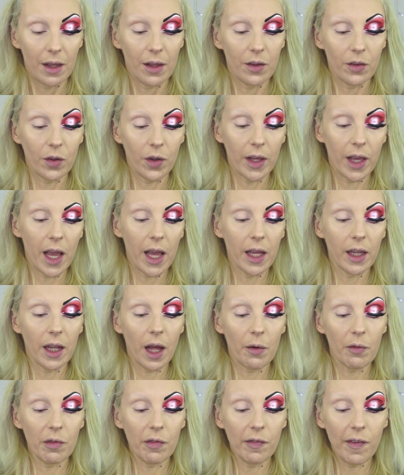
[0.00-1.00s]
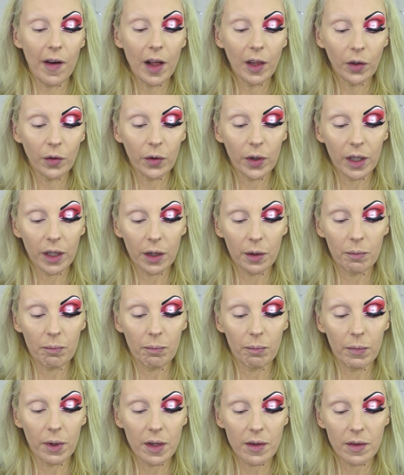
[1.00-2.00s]
So again, I'm following
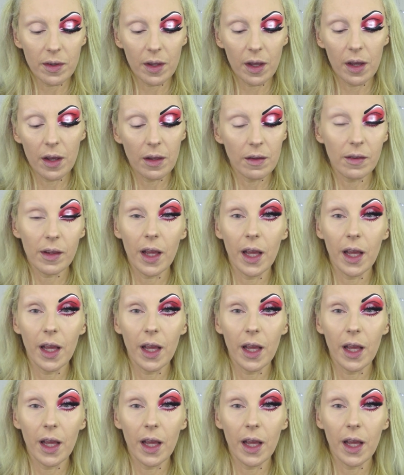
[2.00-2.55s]
Missa's